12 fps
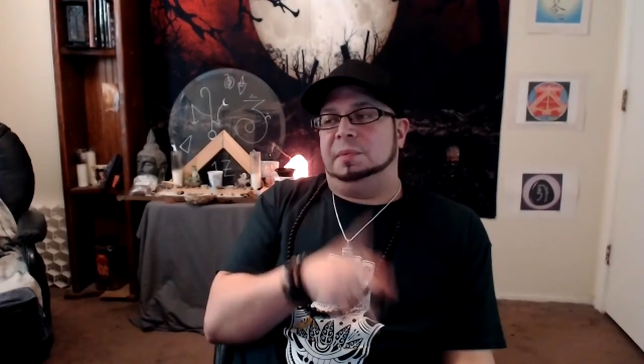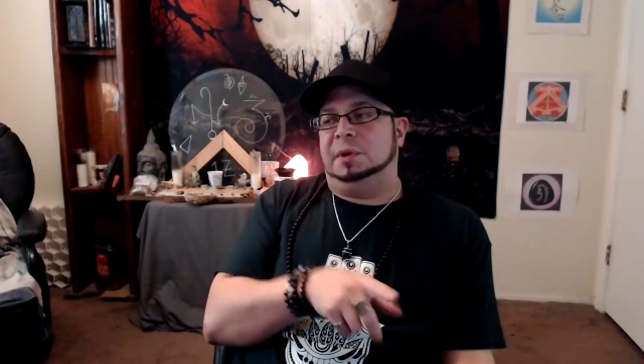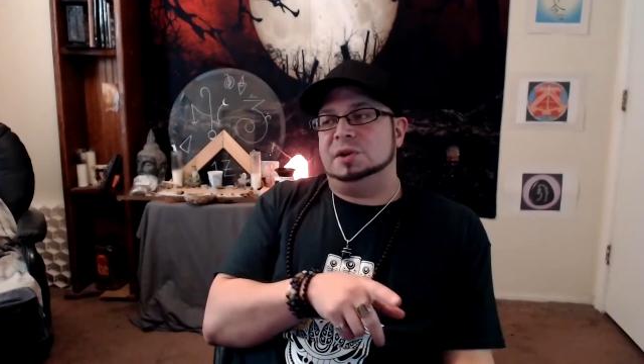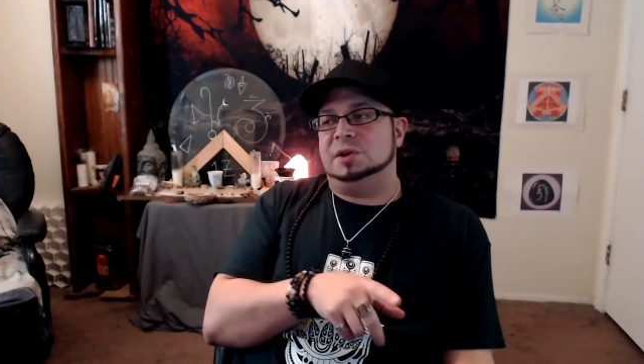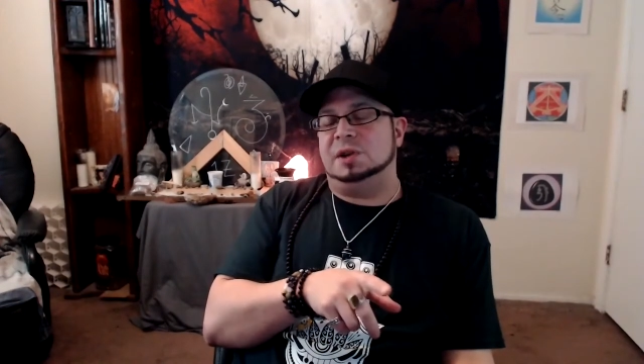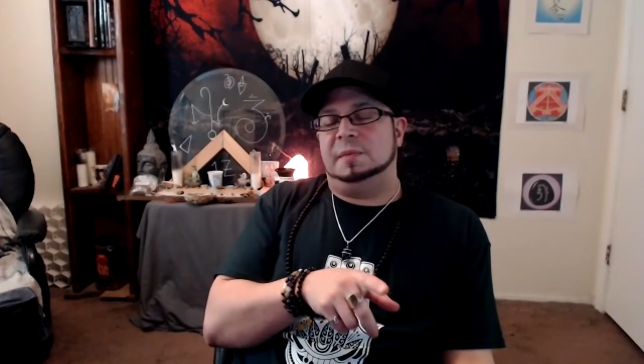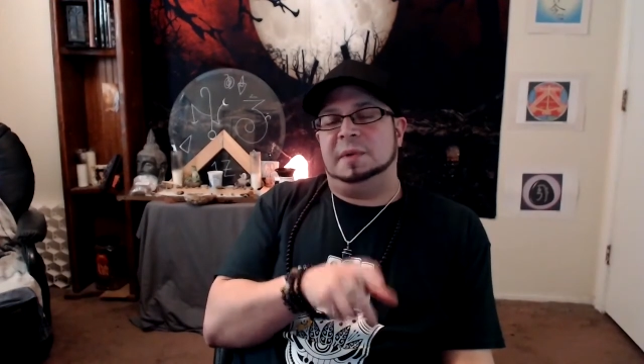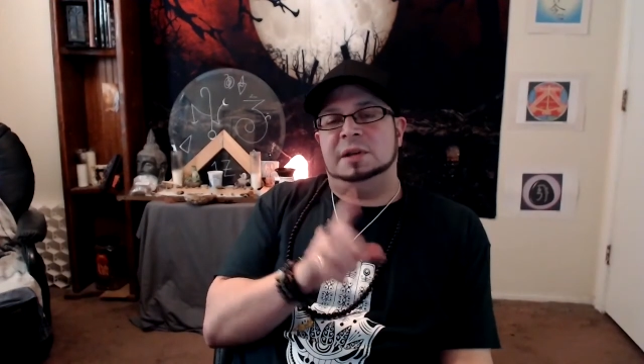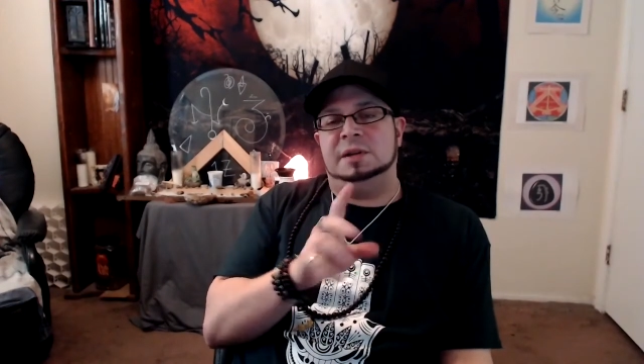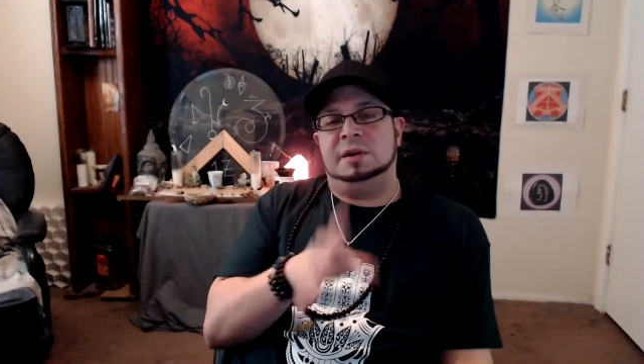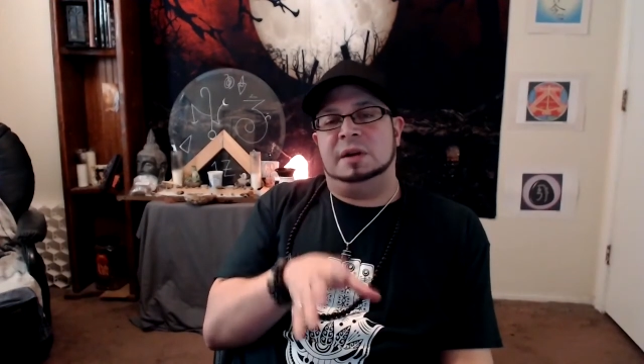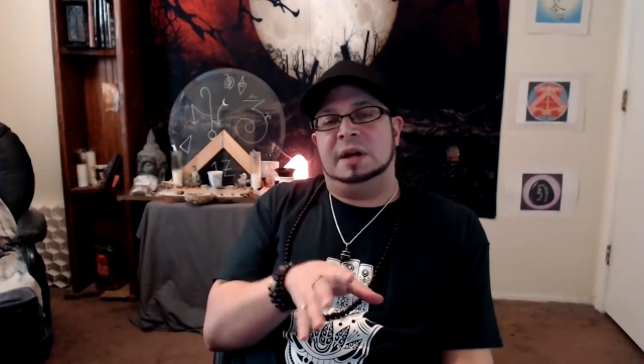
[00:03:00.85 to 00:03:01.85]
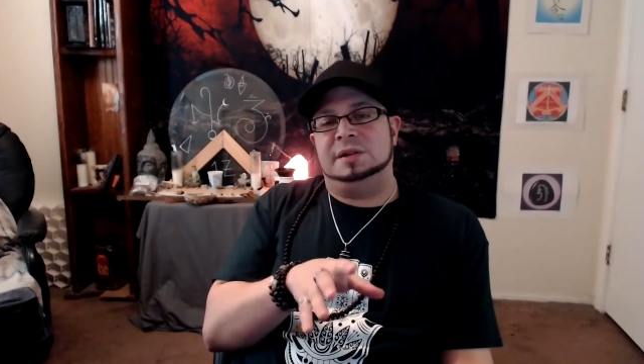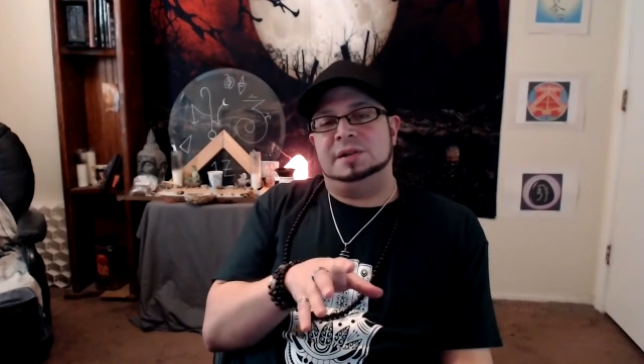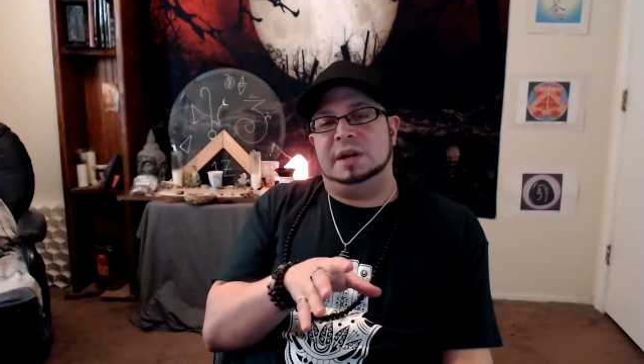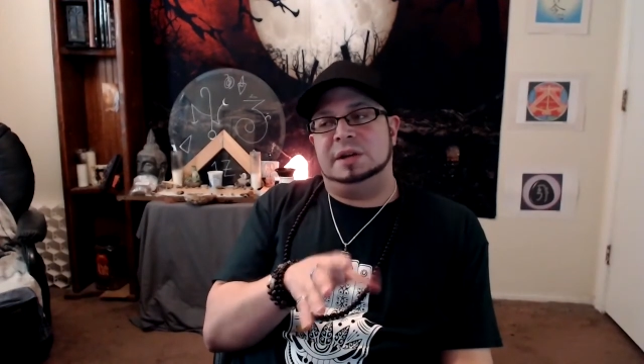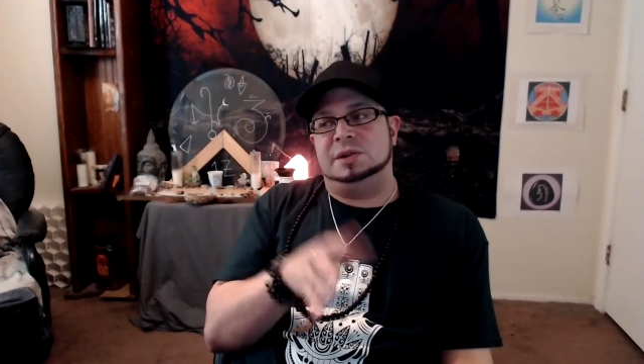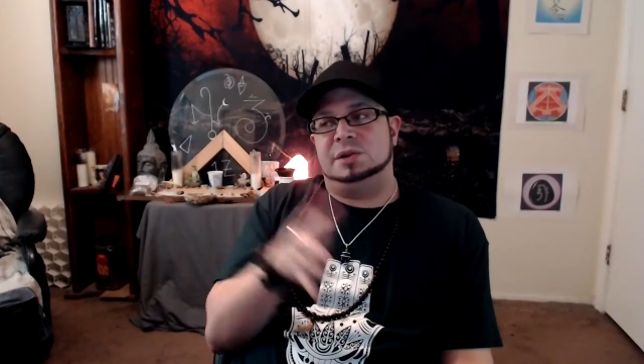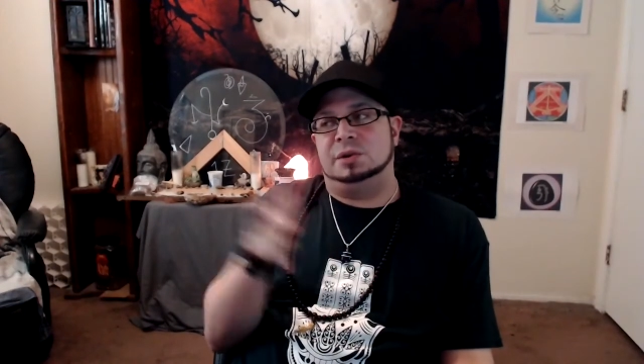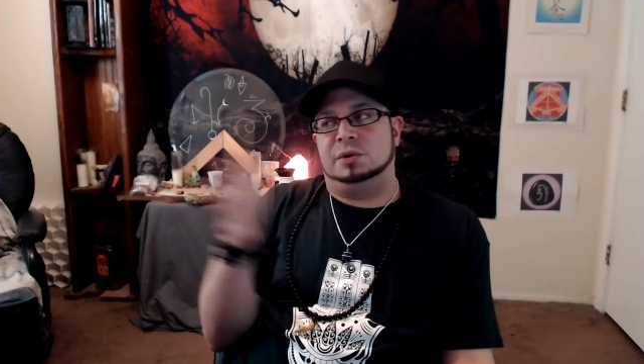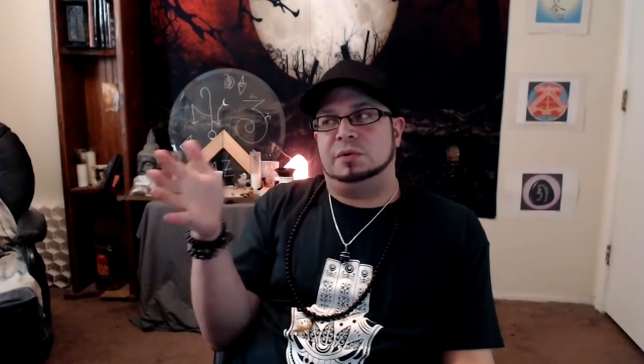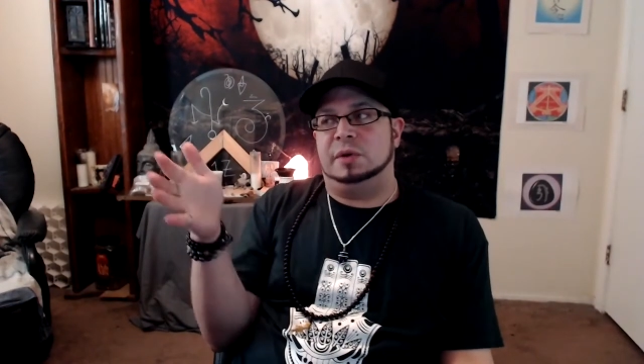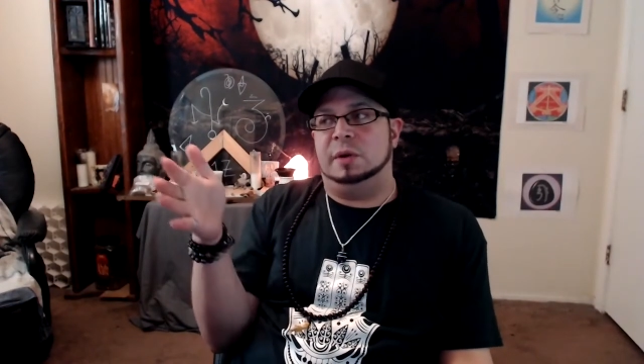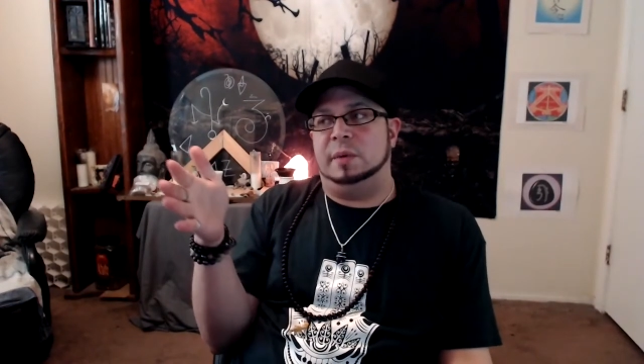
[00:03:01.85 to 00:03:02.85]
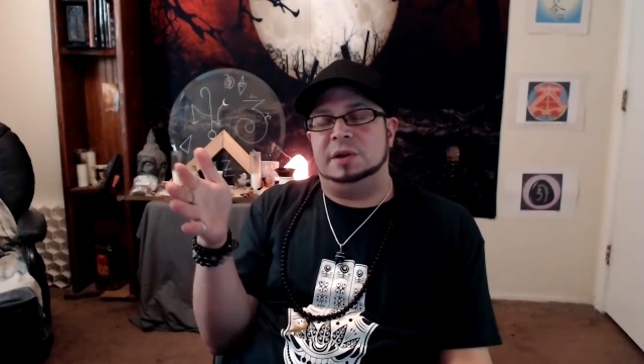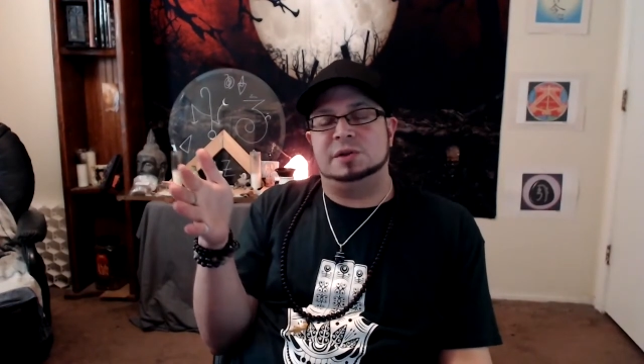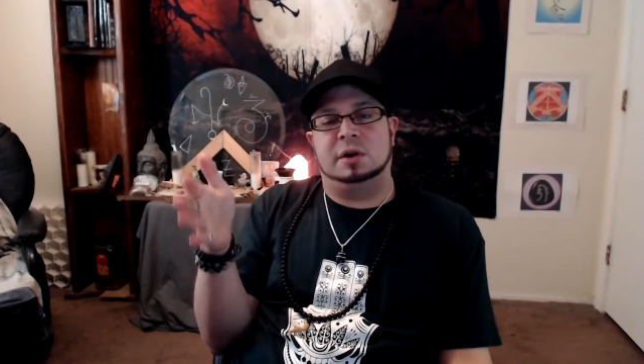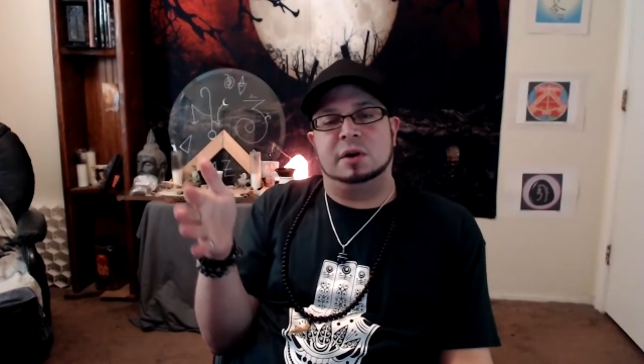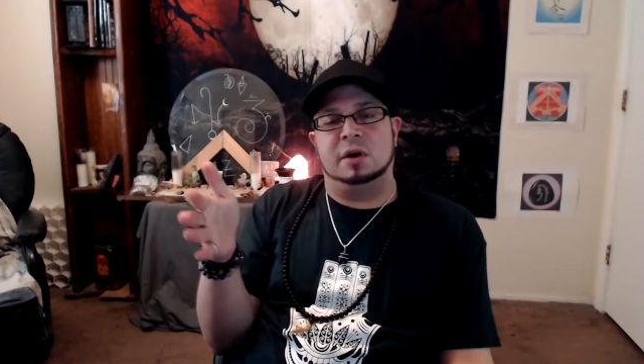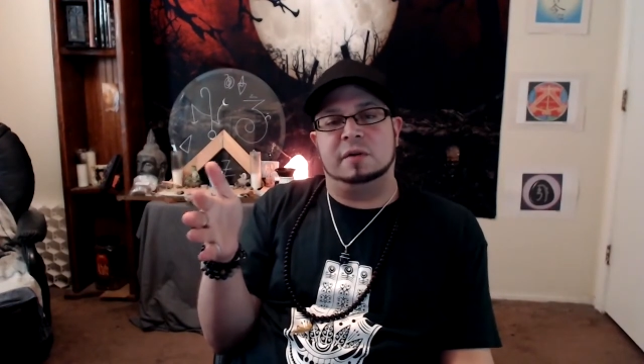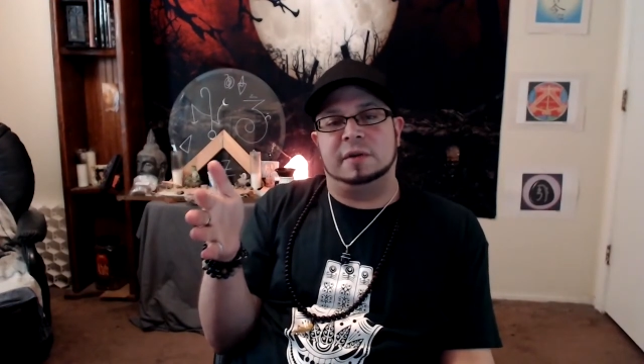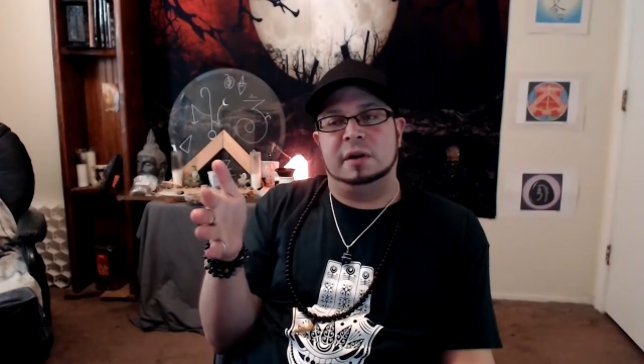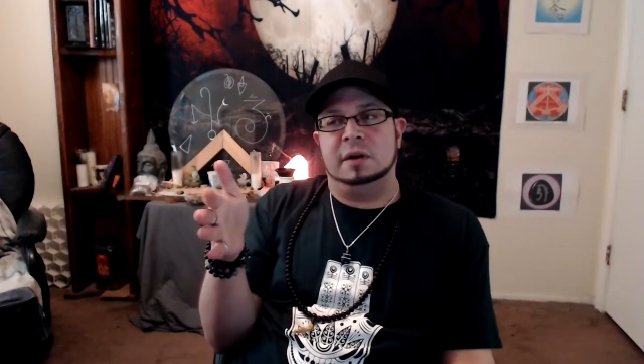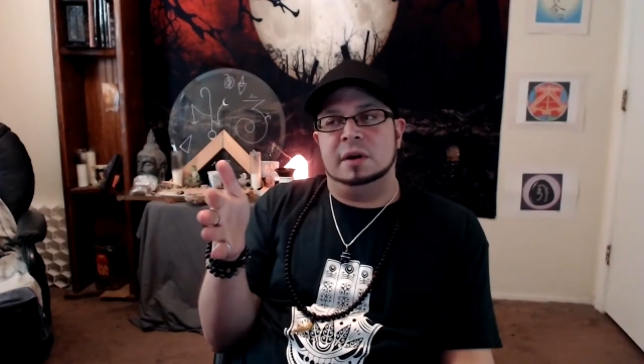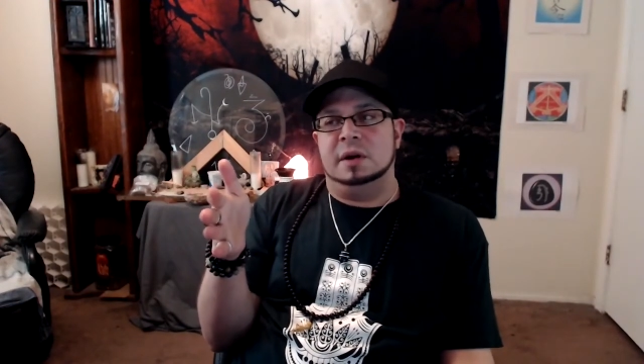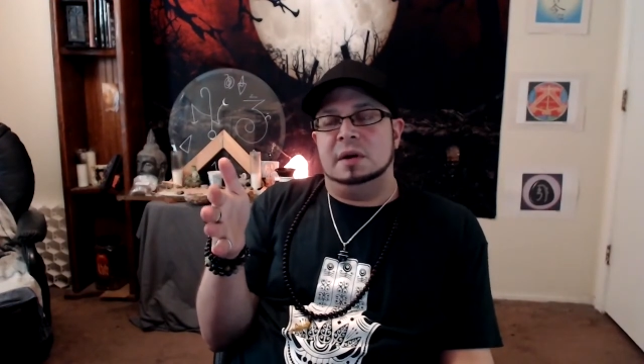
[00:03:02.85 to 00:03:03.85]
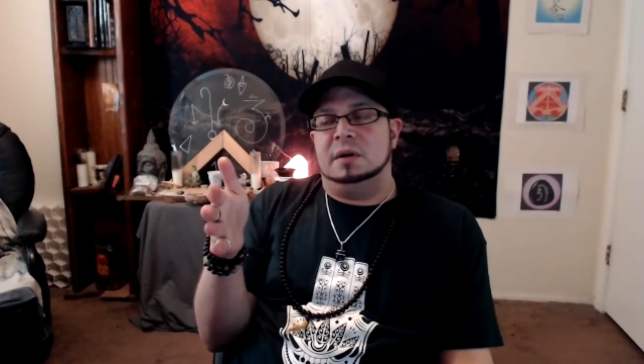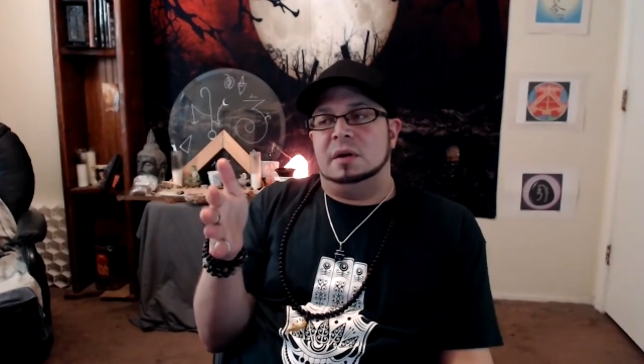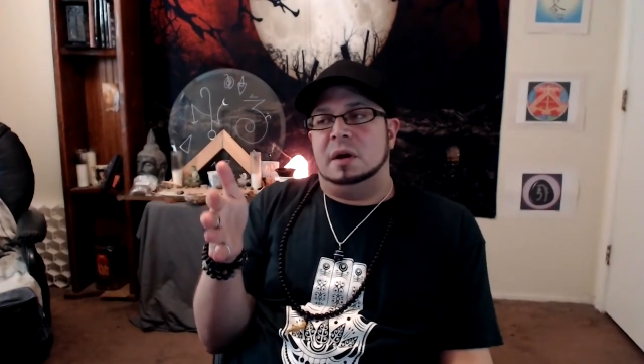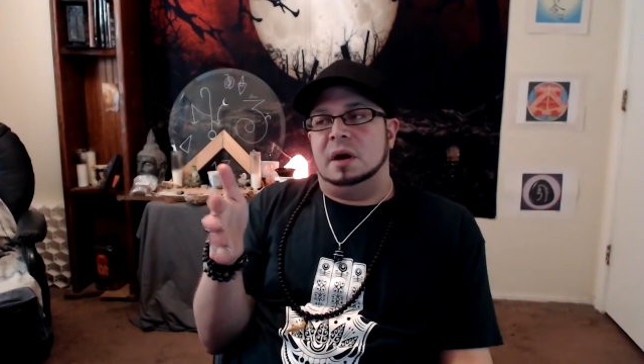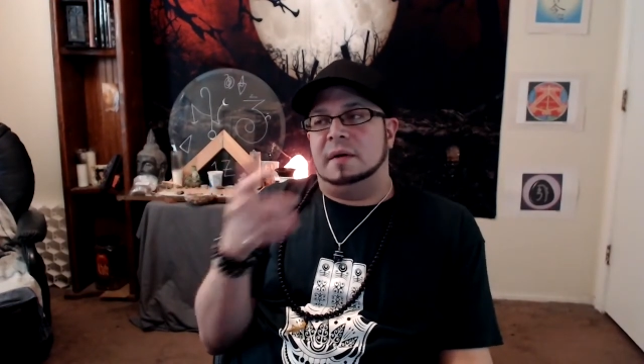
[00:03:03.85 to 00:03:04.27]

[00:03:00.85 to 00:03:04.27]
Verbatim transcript: plus shipping in the United States, two, three-week turnover. All